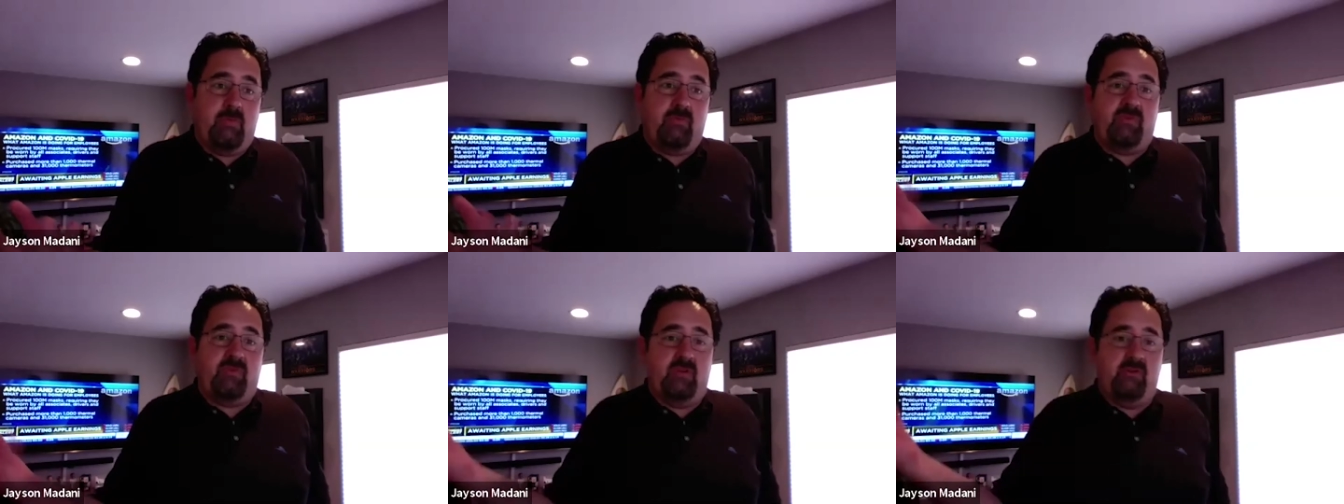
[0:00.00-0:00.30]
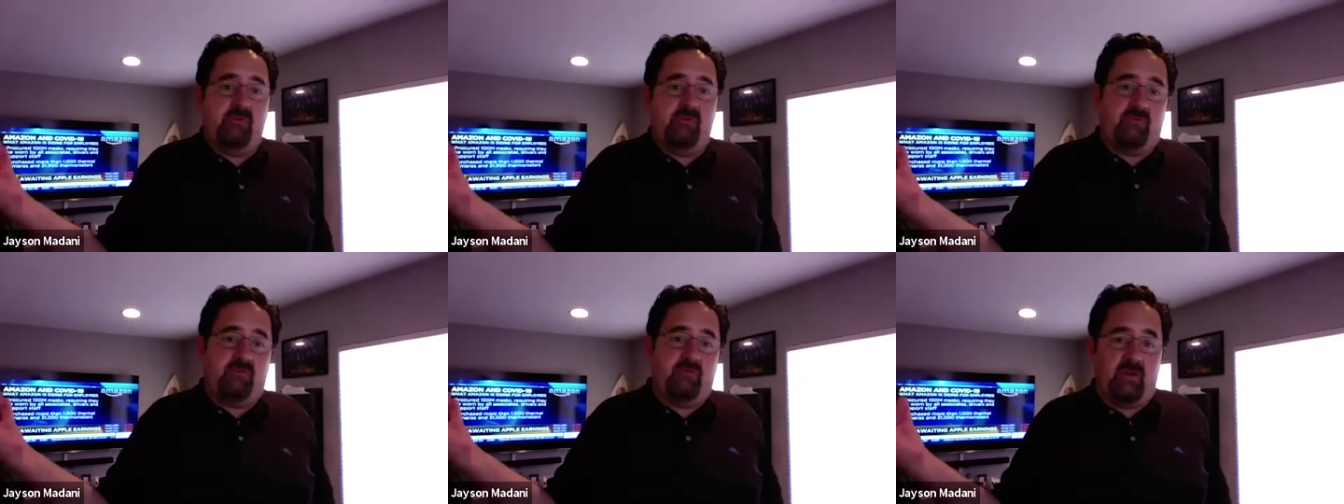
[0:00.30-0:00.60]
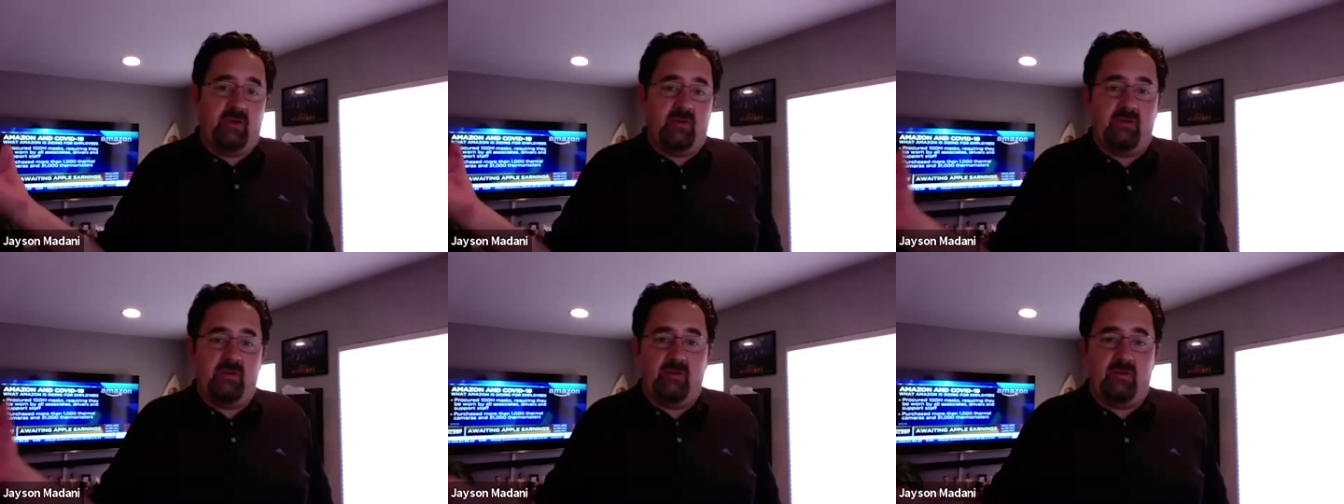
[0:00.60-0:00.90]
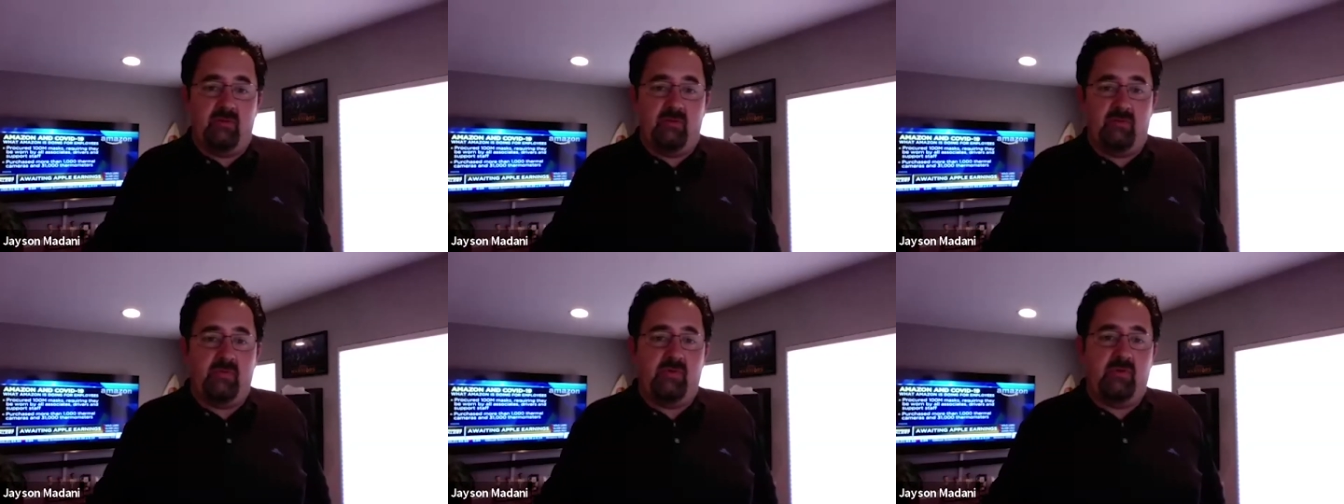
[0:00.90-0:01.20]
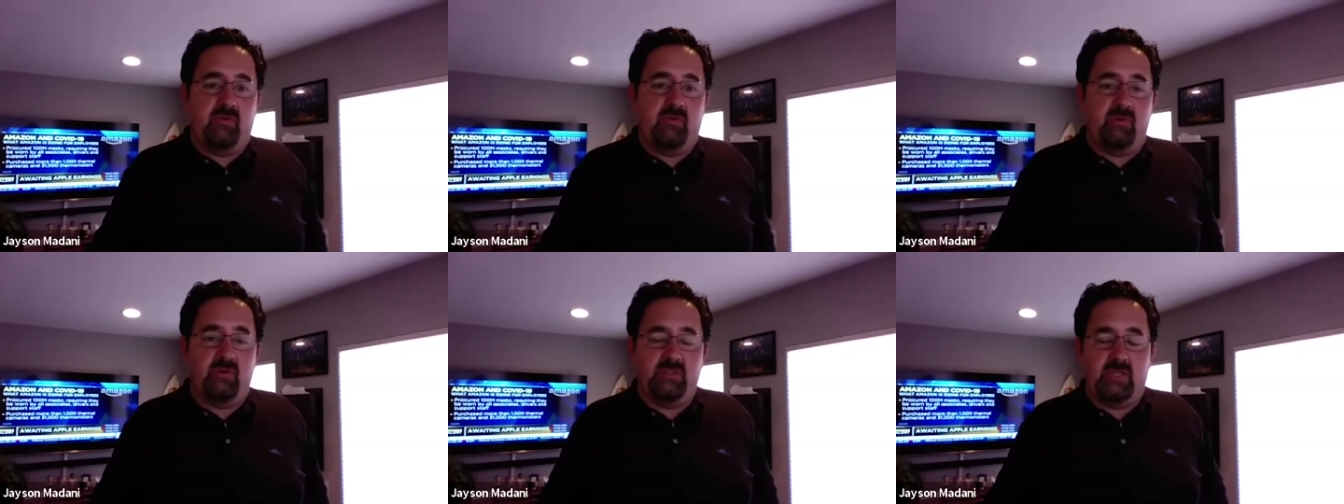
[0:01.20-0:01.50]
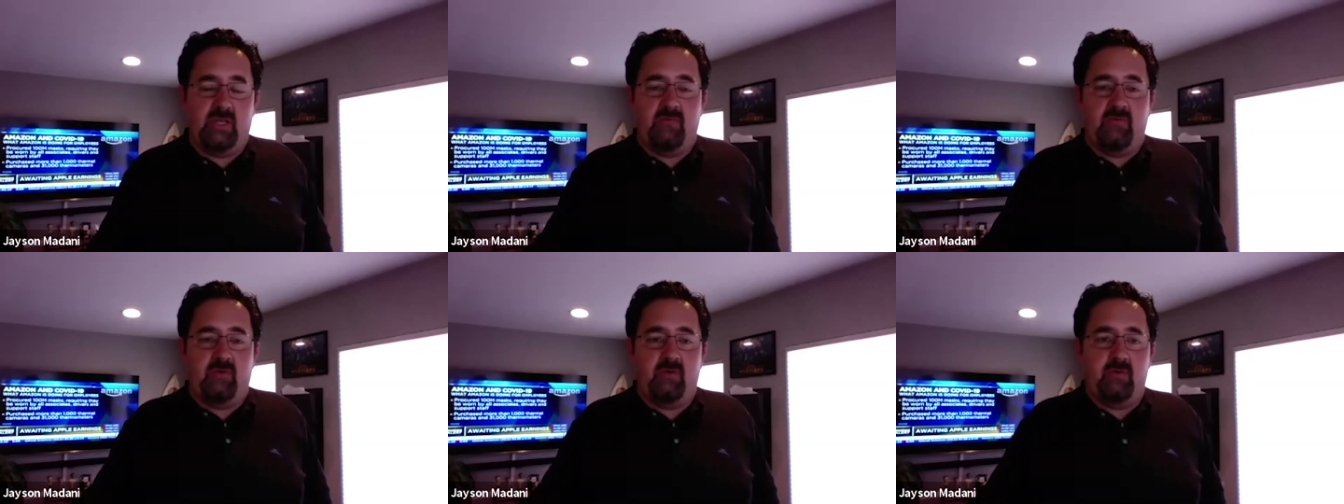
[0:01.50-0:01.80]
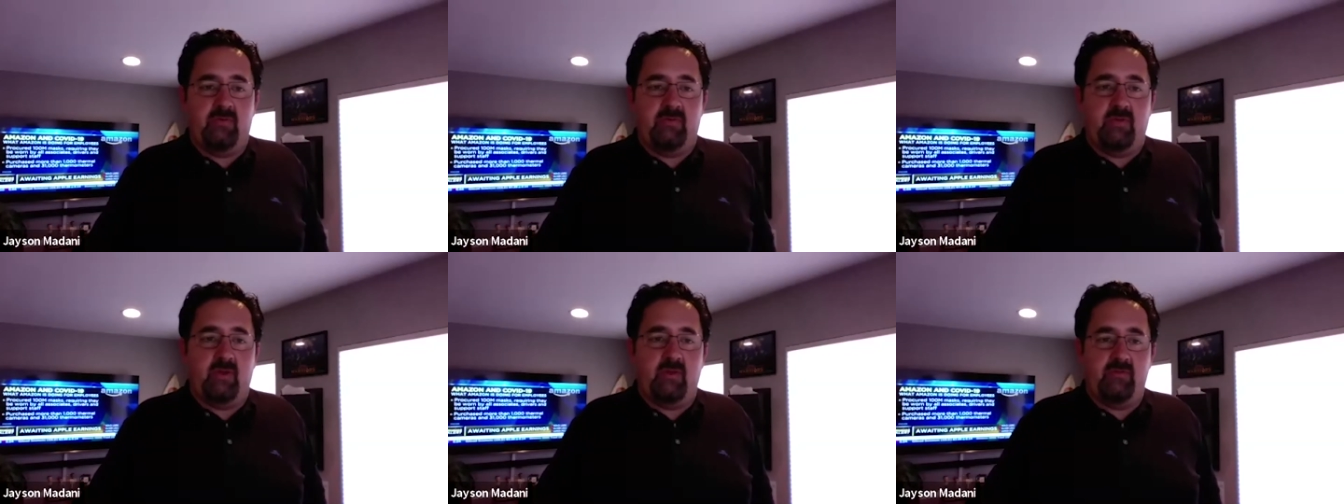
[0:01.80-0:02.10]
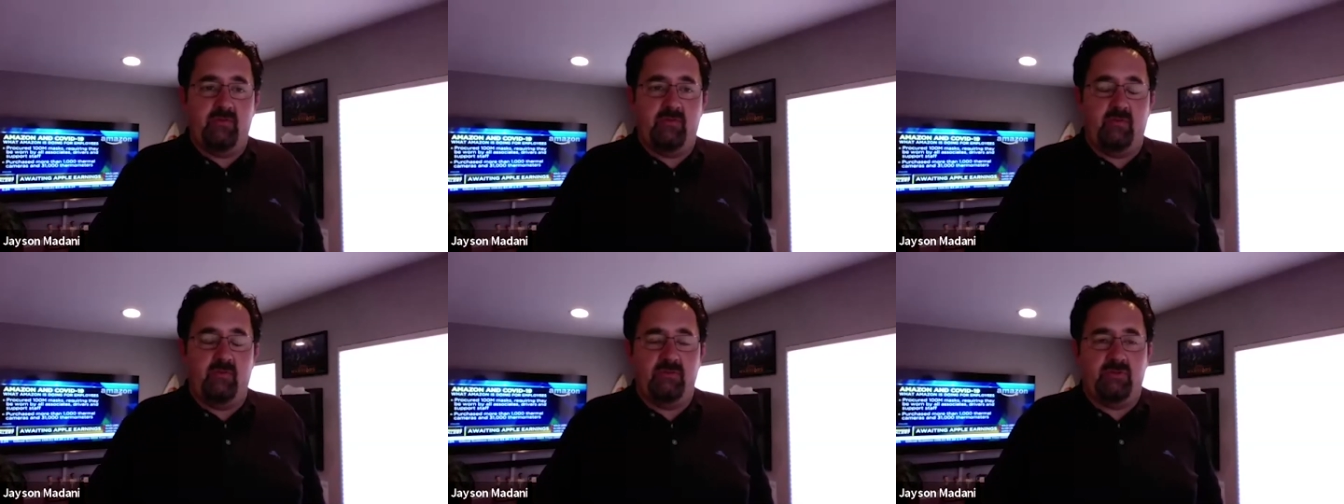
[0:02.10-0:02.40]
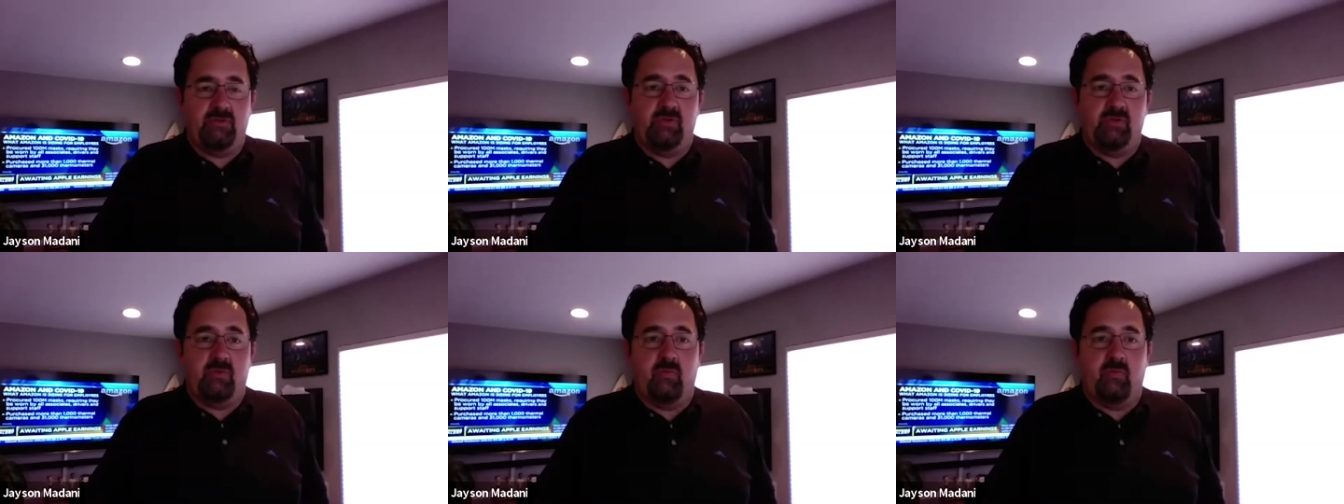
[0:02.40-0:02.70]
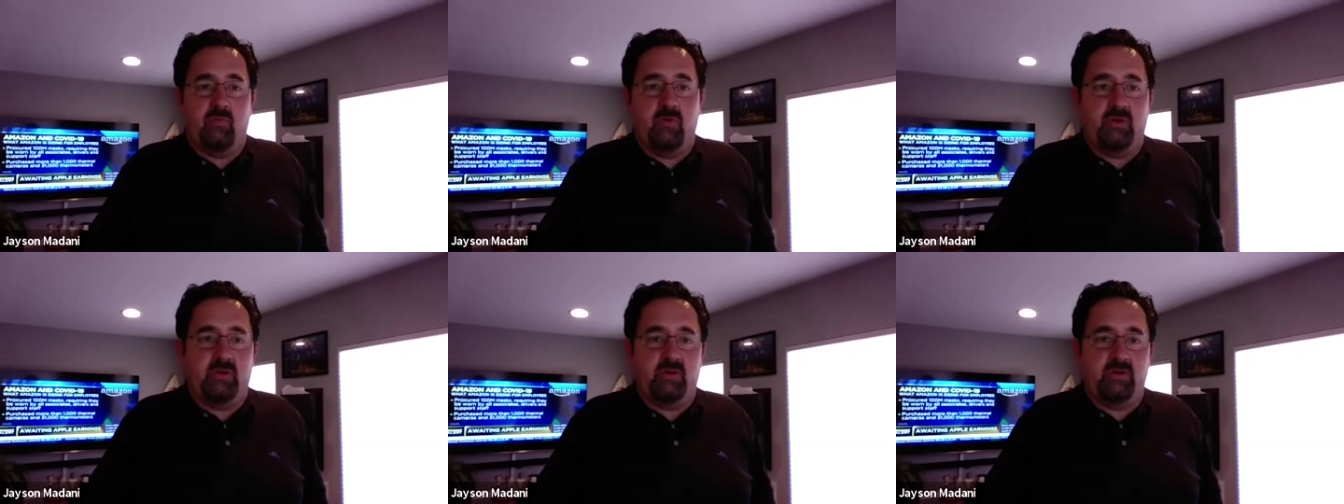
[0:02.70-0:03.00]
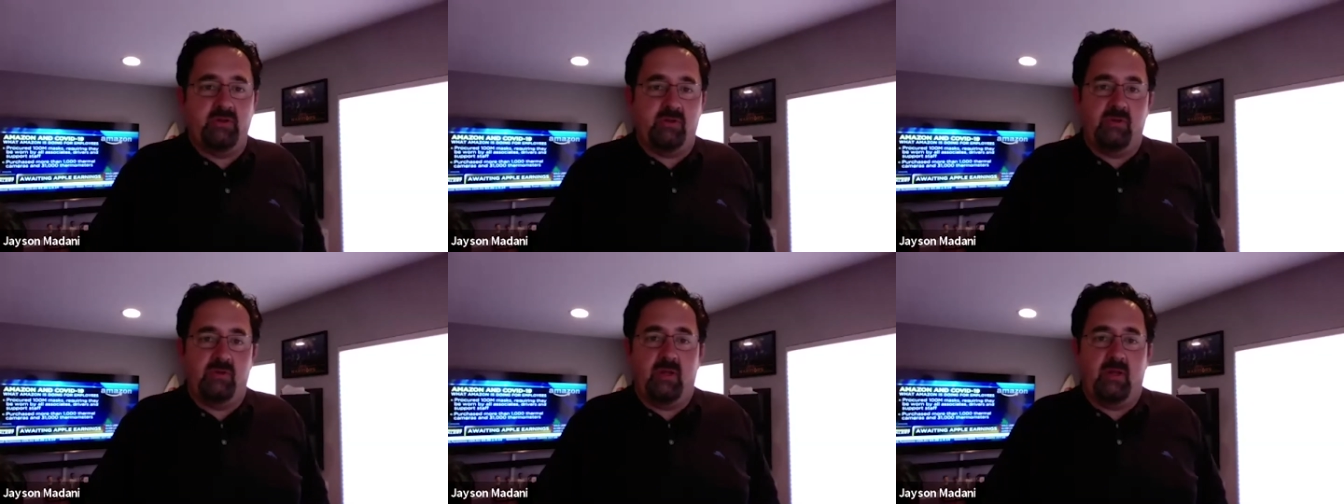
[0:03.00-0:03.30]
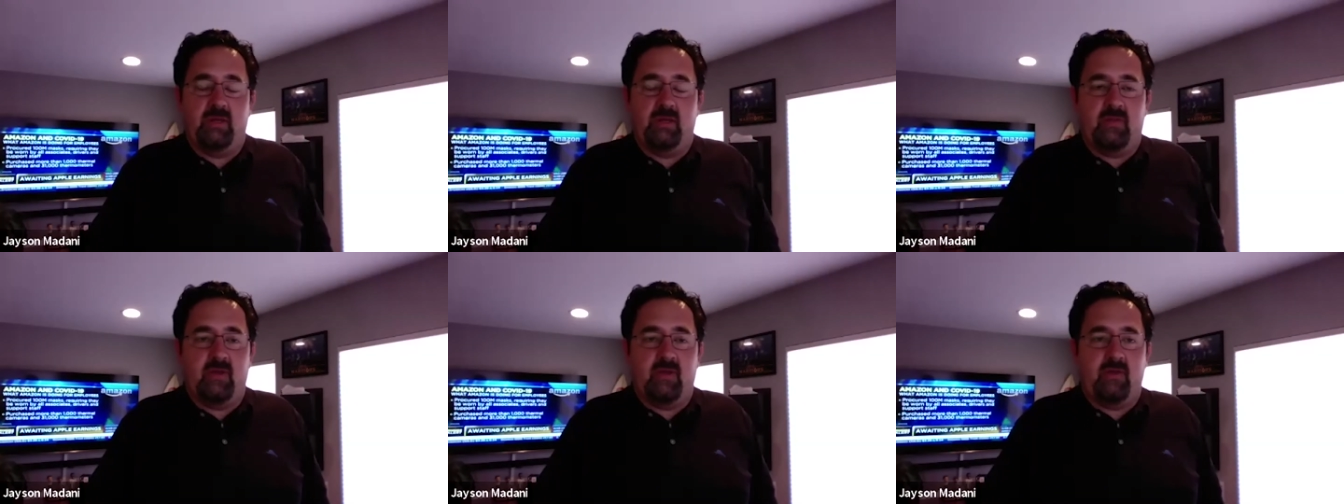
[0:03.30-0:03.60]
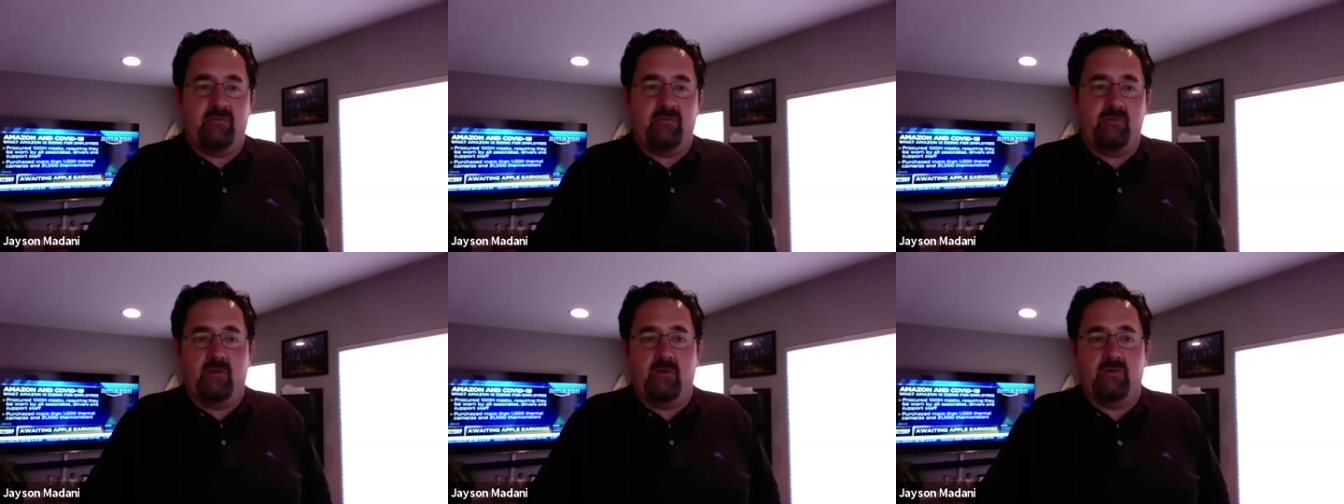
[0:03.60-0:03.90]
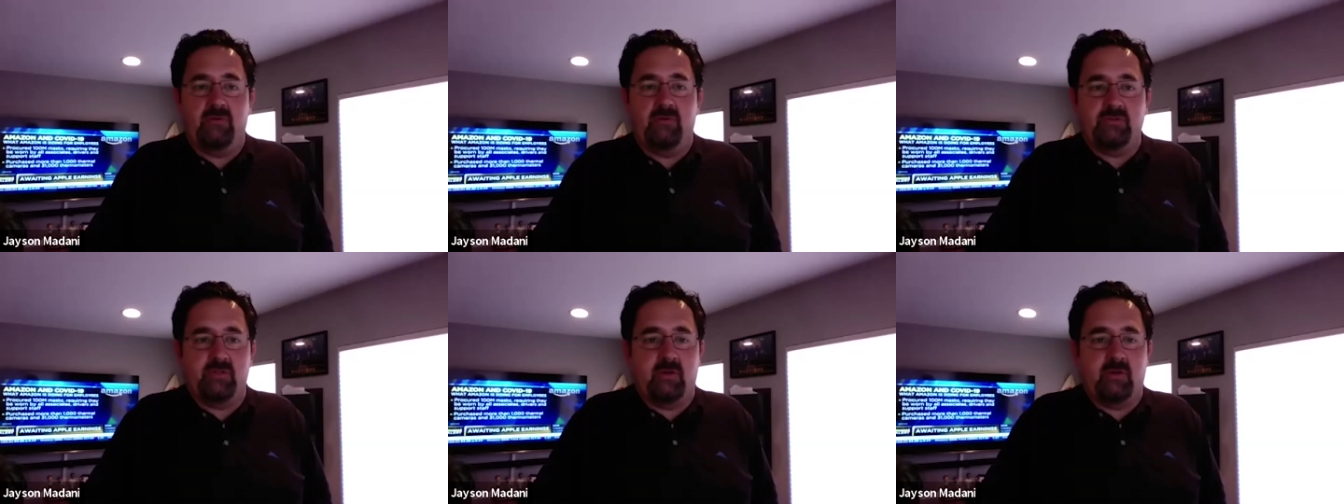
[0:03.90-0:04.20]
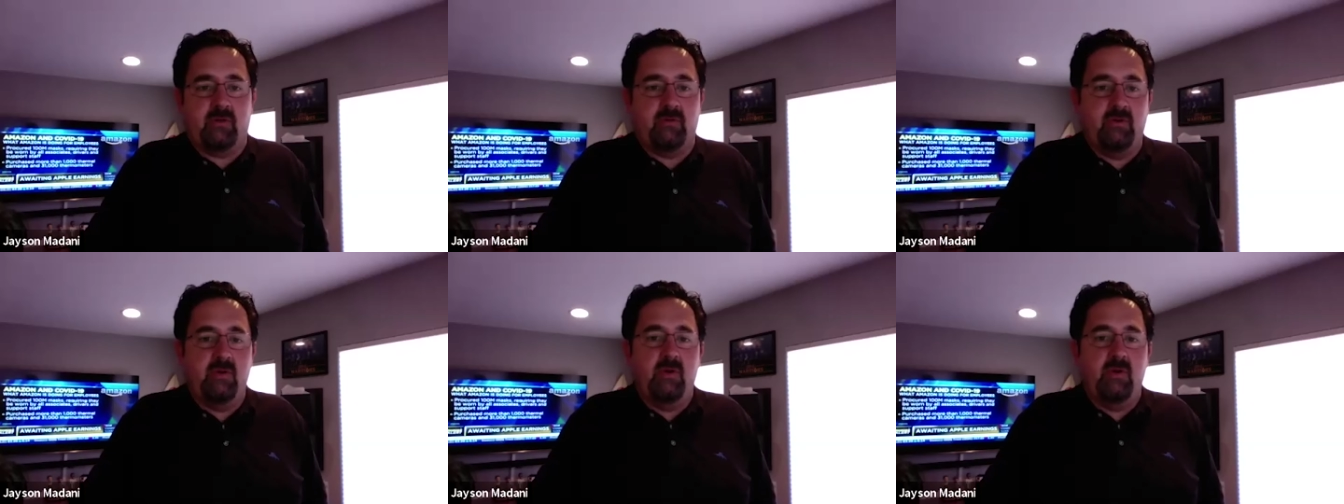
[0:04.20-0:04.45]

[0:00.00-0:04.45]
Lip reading: interest rate and you're going to save $100,000 on your mortgage or $90,000. So